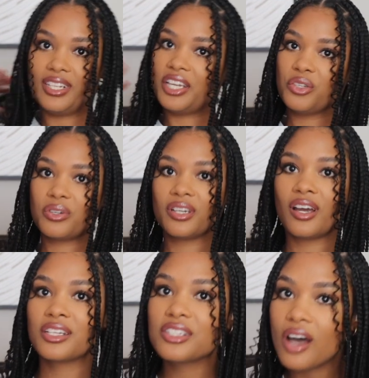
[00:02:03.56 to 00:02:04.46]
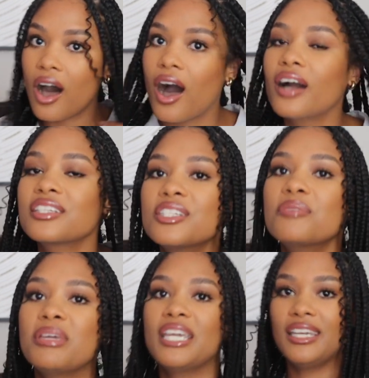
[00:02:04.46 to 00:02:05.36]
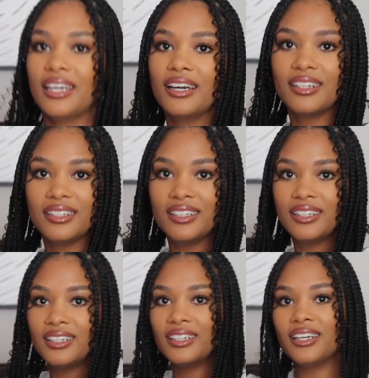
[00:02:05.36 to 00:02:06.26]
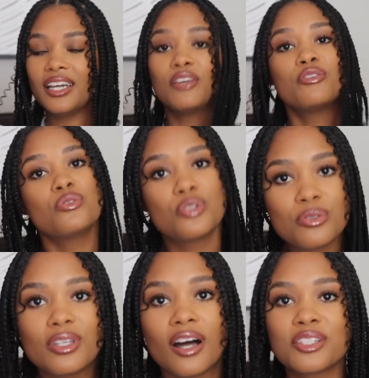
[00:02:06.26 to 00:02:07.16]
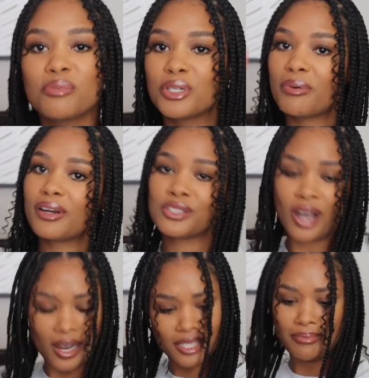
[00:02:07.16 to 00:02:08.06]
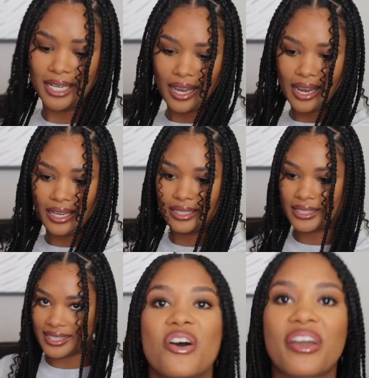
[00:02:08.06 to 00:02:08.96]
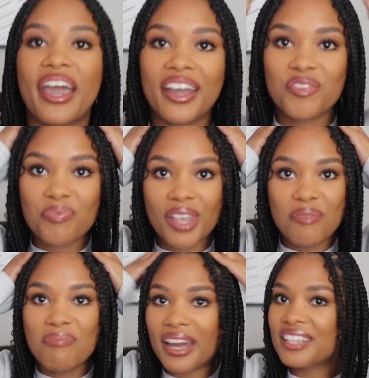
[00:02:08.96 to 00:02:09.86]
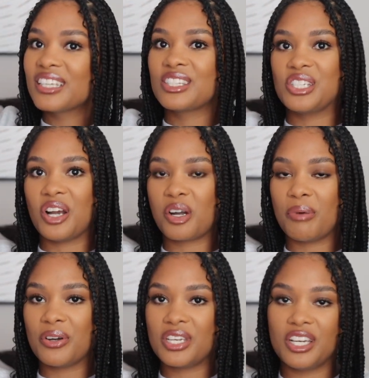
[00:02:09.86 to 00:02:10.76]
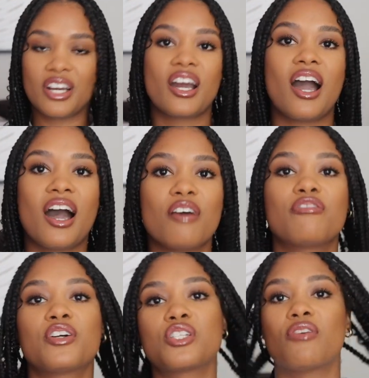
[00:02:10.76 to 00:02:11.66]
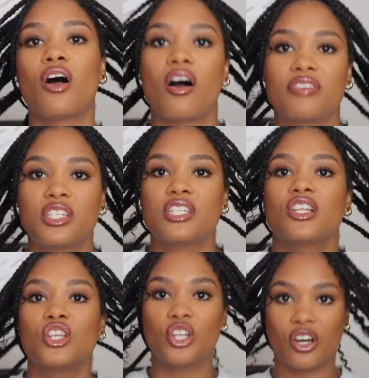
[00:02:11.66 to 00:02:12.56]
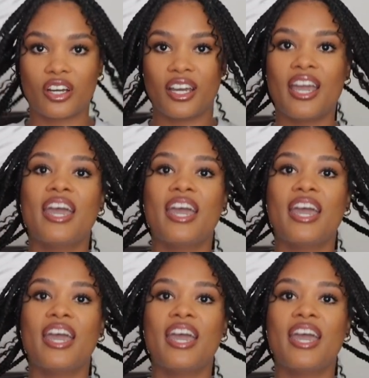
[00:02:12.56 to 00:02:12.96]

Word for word: Like you cannot talk to me. And if you do talk to me, you better talk to me nice. Okay, many things to talk about here. Uh, first of all, obviously the look.